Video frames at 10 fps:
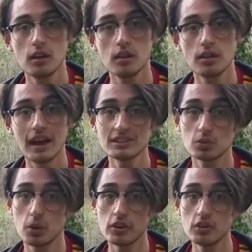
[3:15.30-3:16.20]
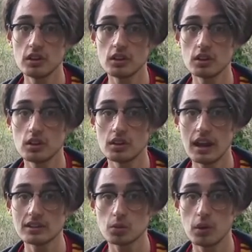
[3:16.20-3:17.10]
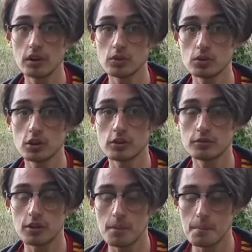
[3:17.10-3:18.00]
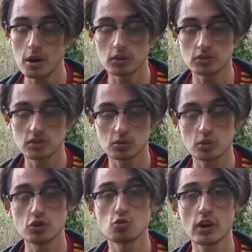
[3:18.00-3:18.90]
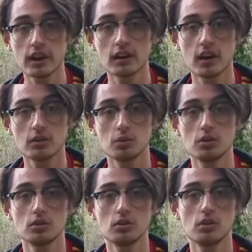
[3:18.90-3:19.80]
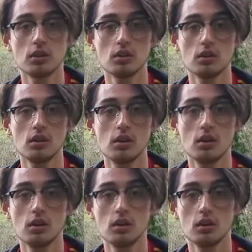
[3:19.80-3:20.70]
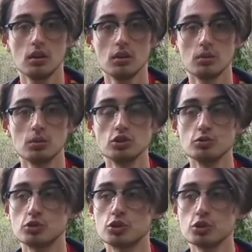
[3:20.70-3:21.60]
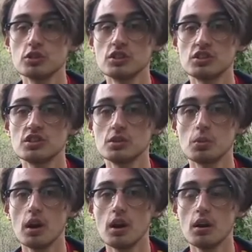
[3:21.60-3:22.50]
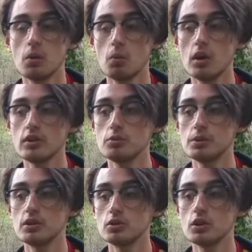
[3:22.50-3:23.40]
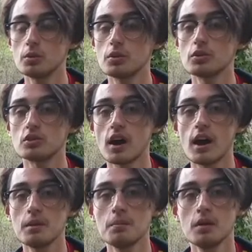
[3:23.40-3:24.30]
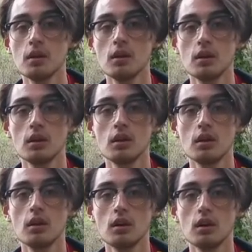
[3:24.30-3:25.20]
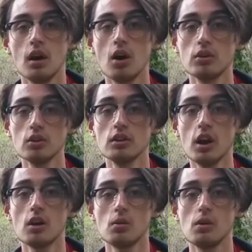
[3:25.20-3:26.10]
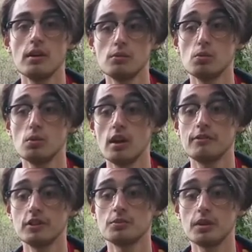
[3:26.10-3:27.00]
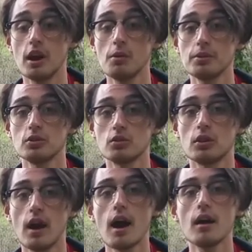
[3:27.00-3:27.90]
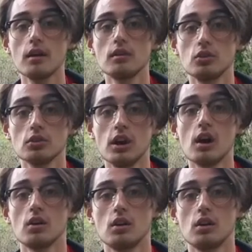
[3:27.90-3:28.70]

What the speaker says: That's where you learn from most, is when you recognize what you're doing. When you truly see what you've been doing with your time, you'll know if it's been helping you or not. You'll know.